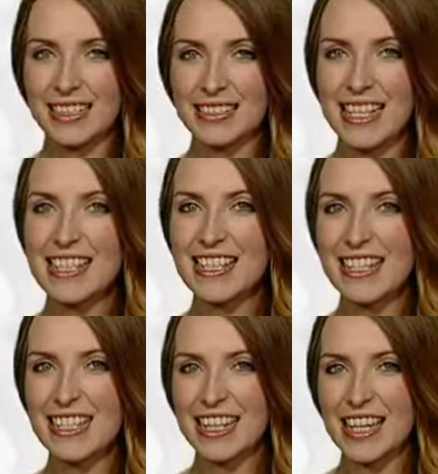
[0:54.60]
Let's
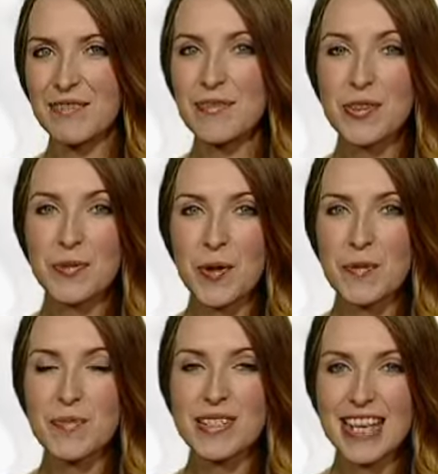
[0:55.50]
listen again for the
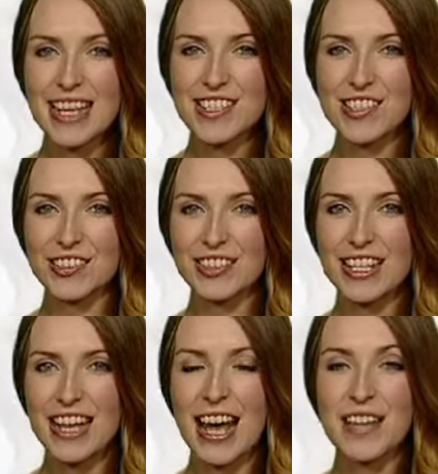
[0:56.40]
word potential
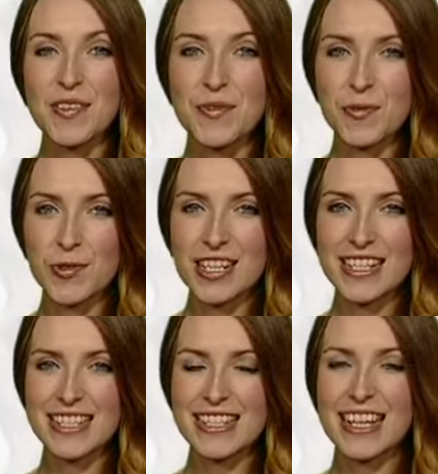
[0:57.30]
and the
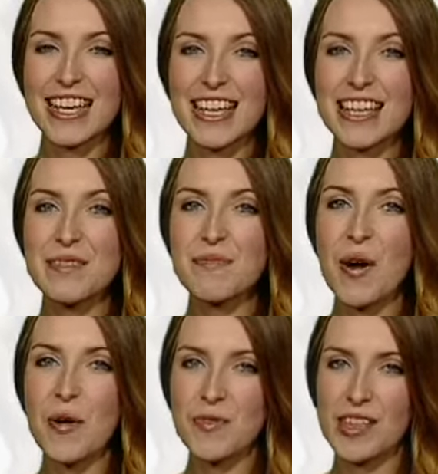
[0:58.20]
phrase aim
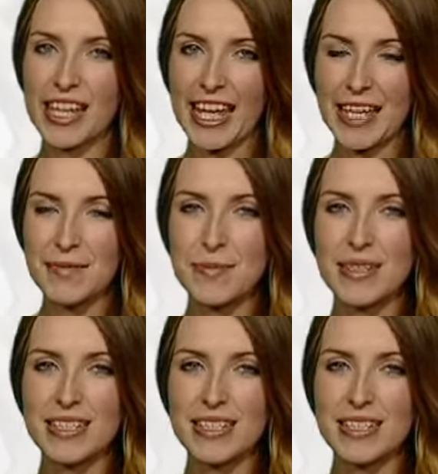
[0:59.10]
of the game.